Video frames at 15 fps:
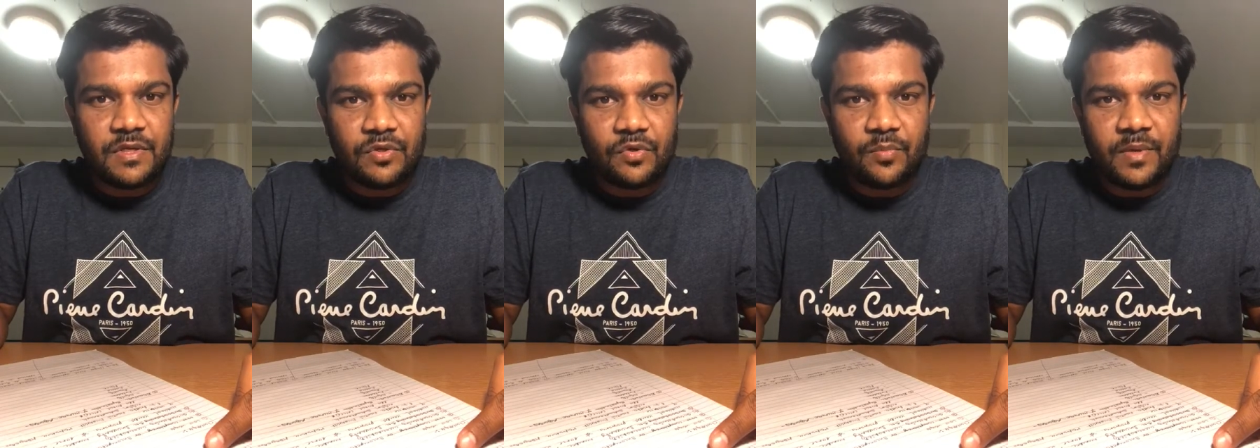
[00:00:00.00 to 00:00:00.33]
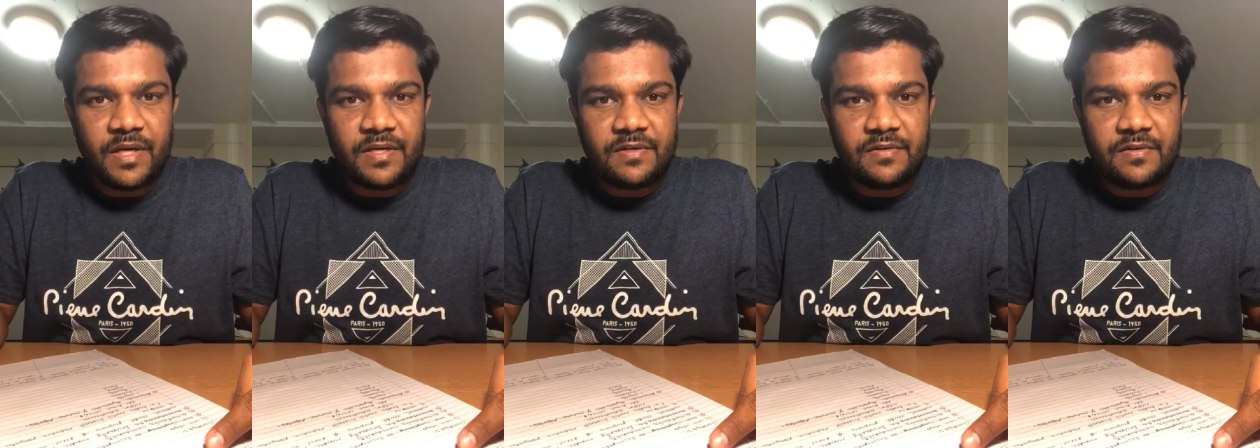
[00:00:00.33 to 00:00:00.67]
You
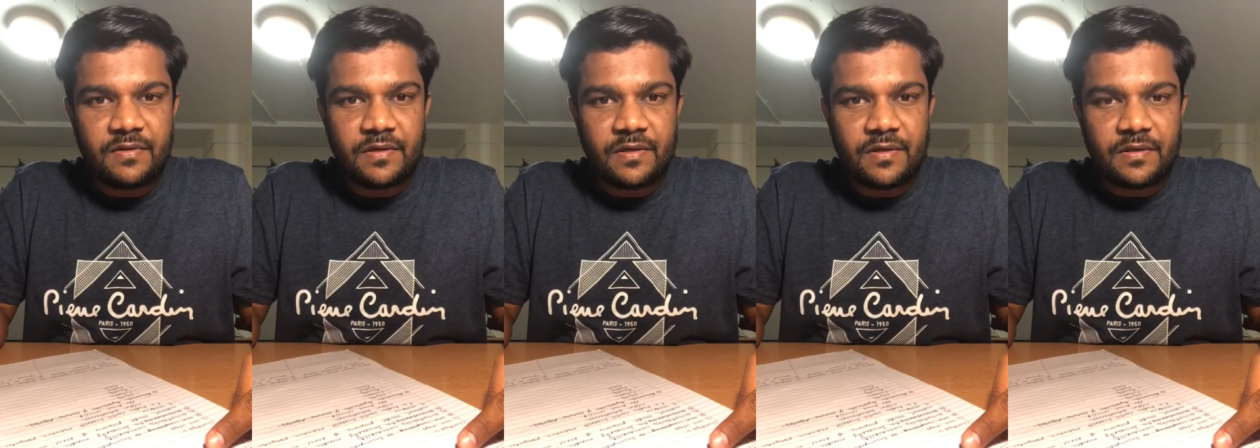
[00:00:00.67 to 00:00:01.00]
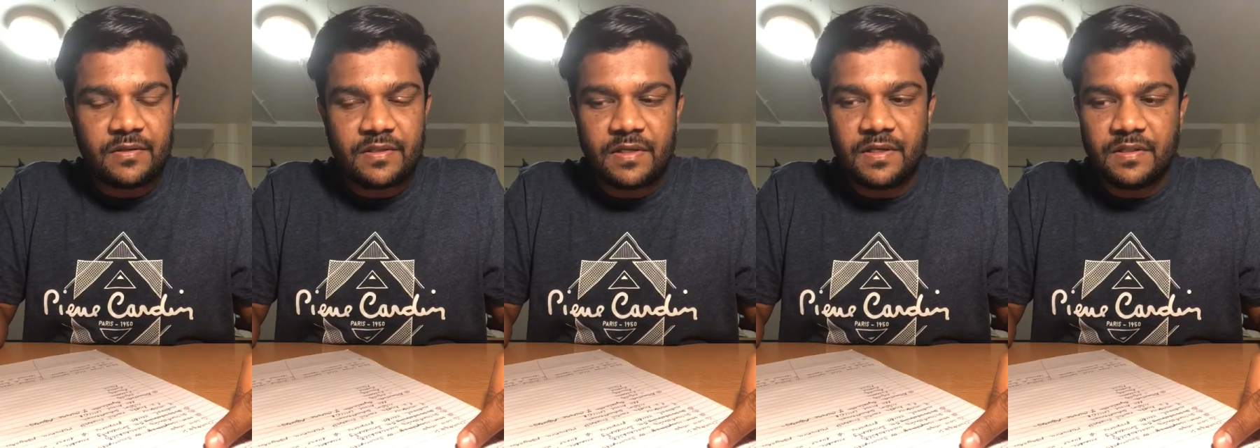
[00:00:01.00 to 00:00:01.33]
might
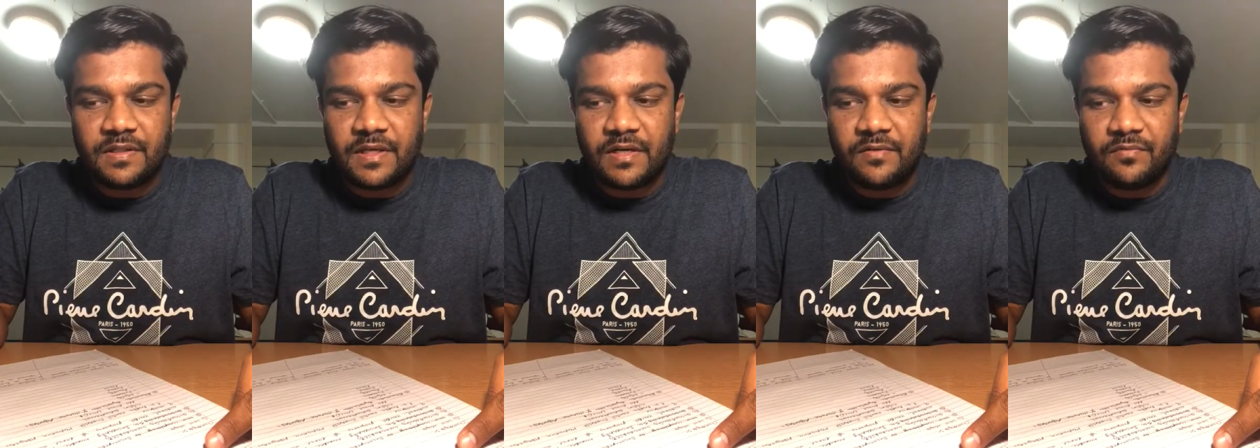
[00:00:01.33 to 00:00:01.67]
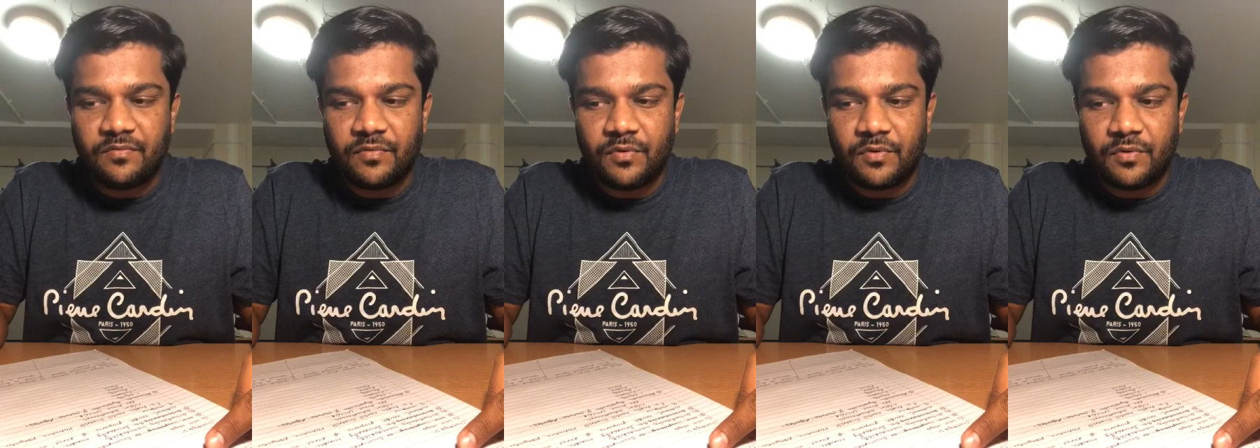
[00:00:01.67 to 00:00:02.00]
think that
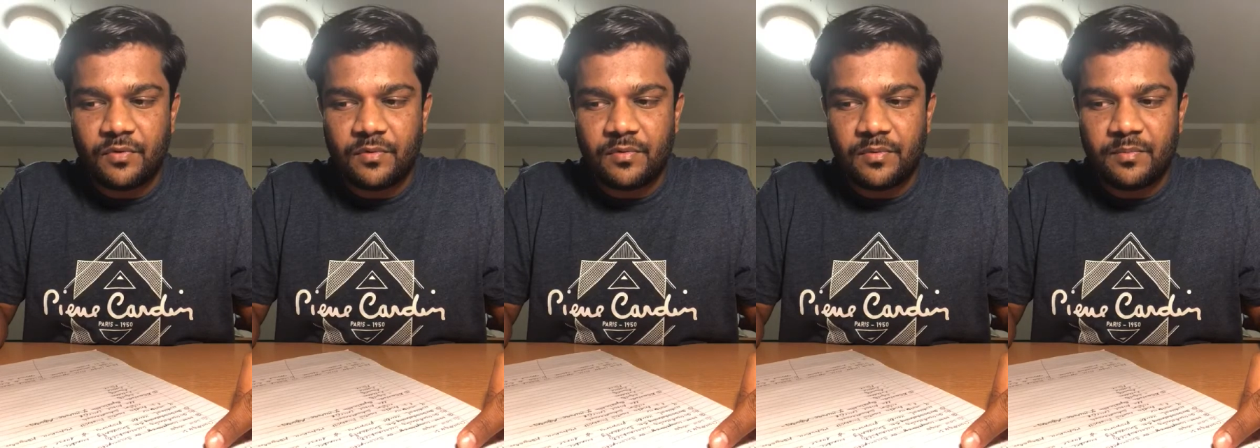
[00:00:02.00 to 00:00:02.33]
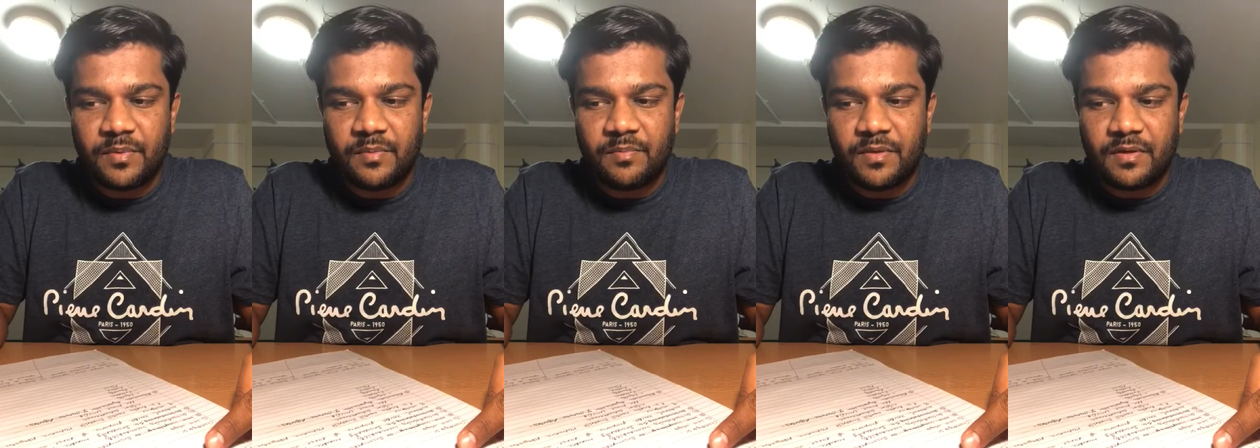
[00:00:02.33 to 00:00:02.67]
the
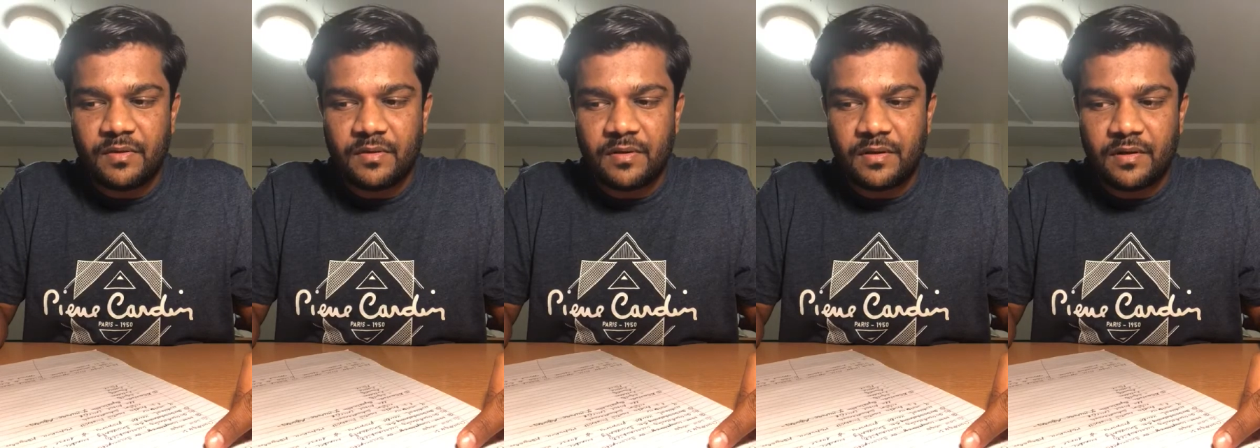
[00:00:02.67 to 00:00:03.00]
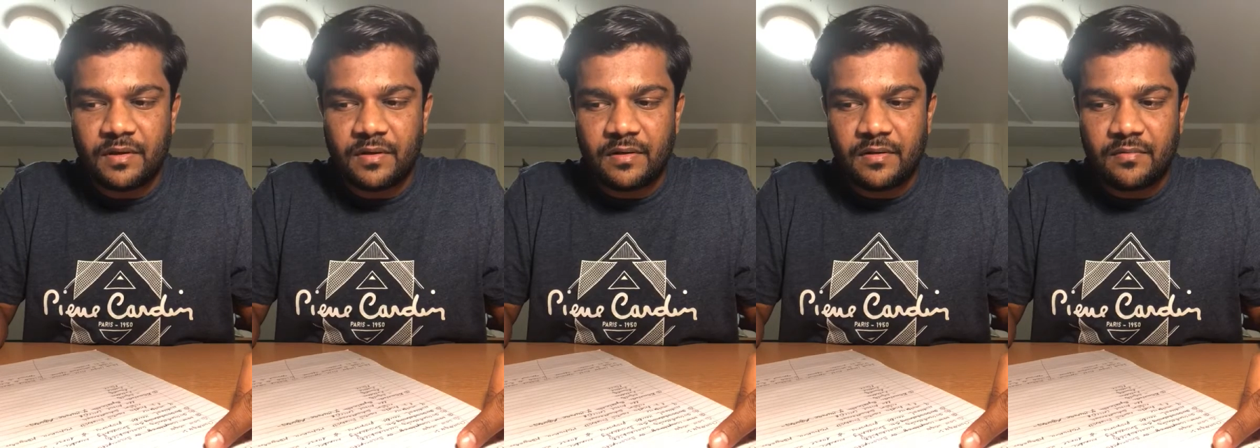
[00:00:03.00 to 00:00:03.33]

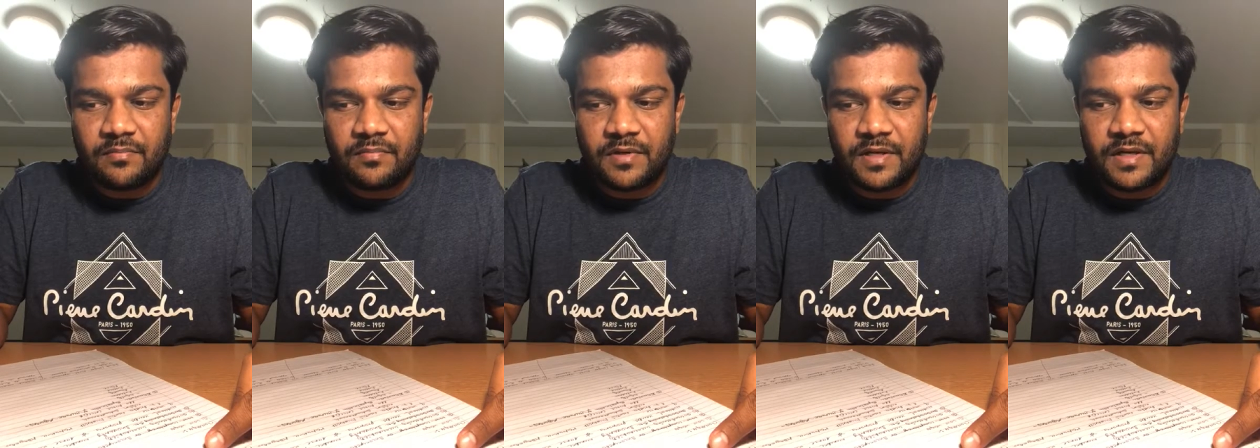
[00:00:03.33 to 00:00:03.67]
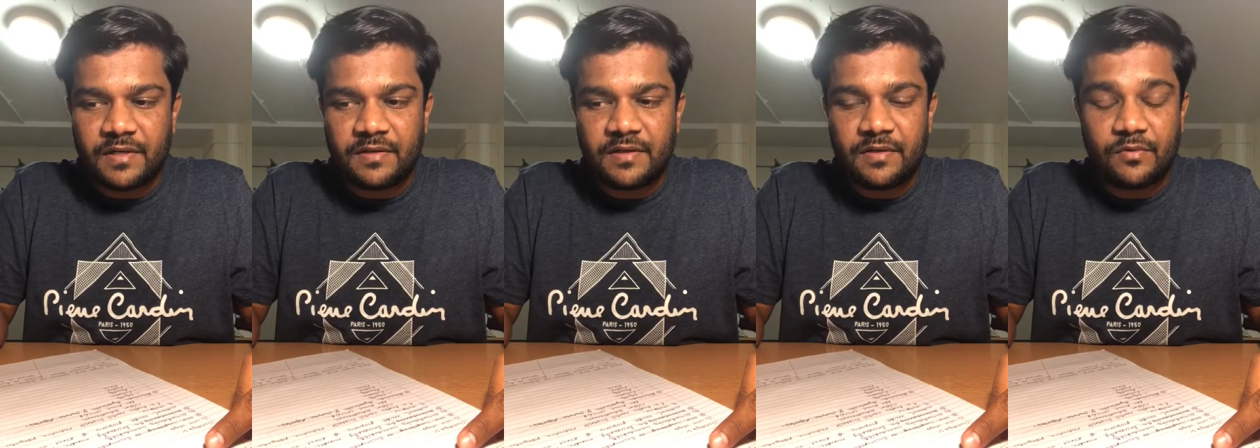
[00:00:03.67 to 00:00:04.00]
people
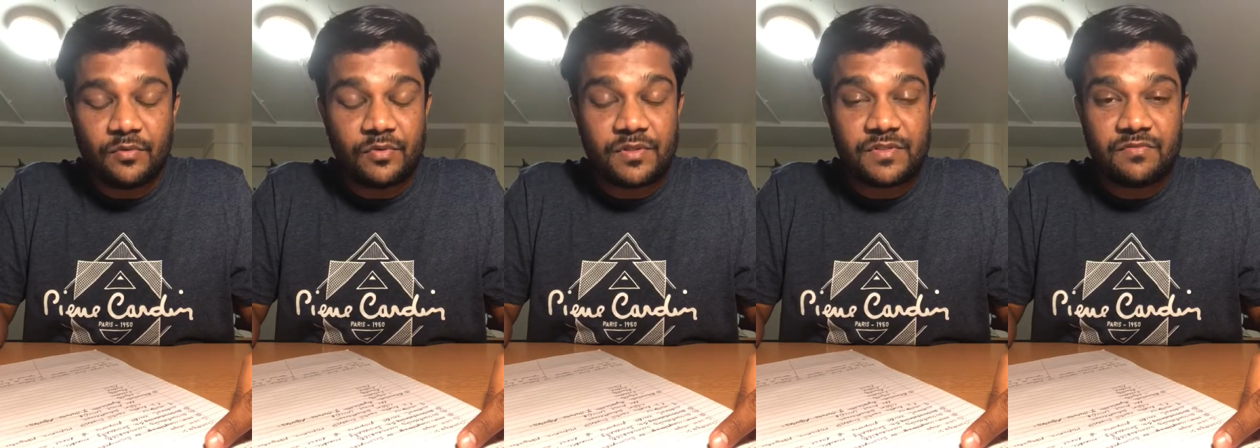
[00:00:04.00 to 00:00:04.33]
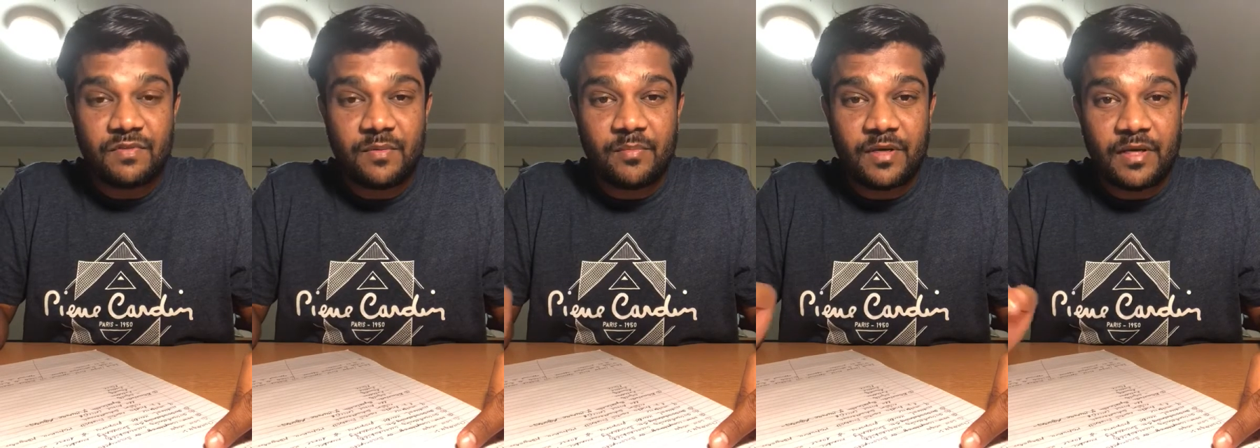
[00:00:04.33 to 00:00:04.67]
connected to this
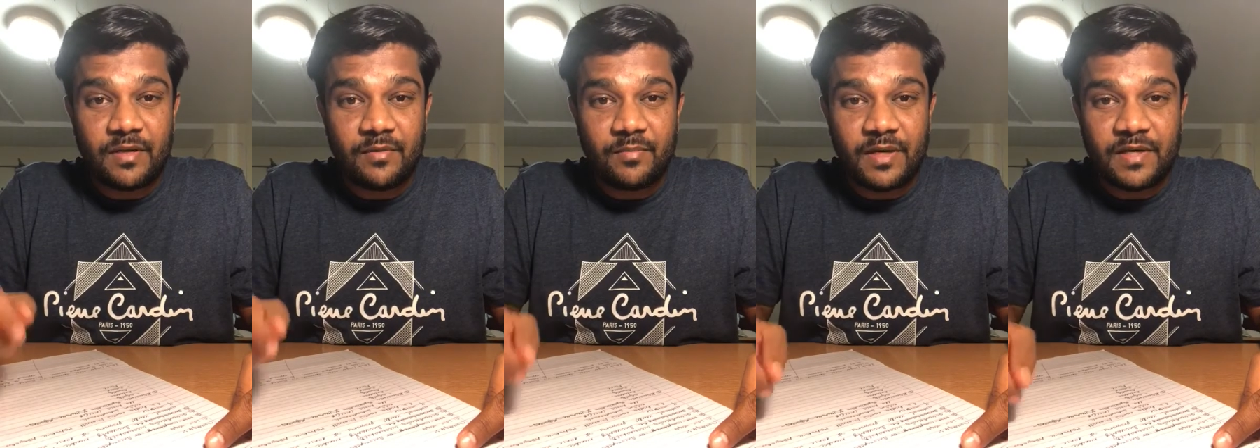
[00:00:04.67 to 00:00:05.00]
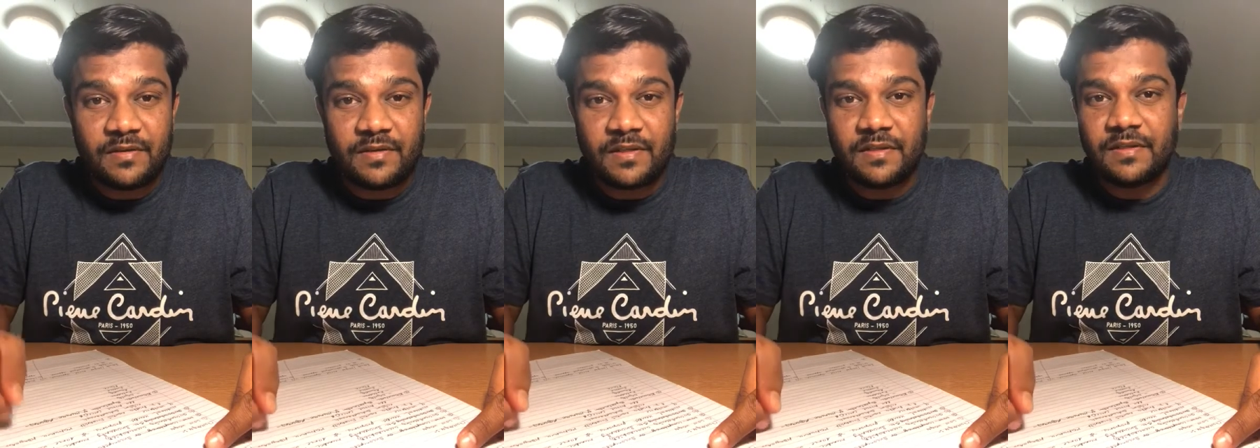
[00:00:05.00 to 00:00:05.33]
webinar might
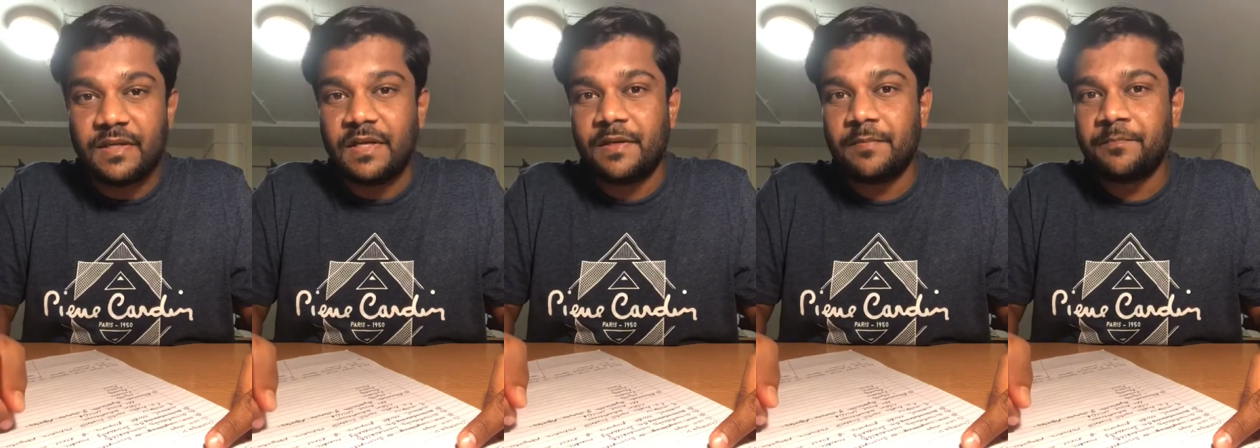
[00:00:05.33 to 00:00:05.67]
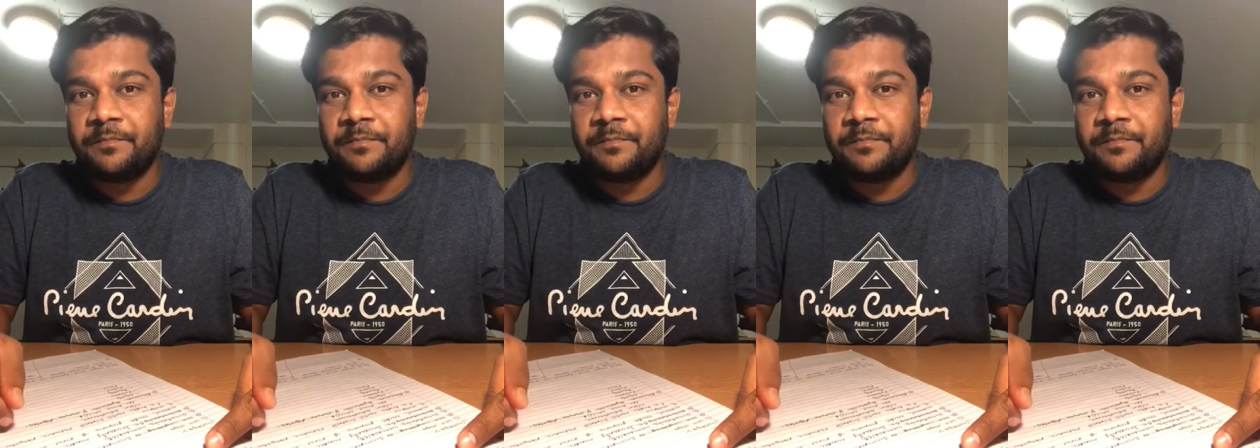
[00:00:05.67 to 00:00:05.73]
think that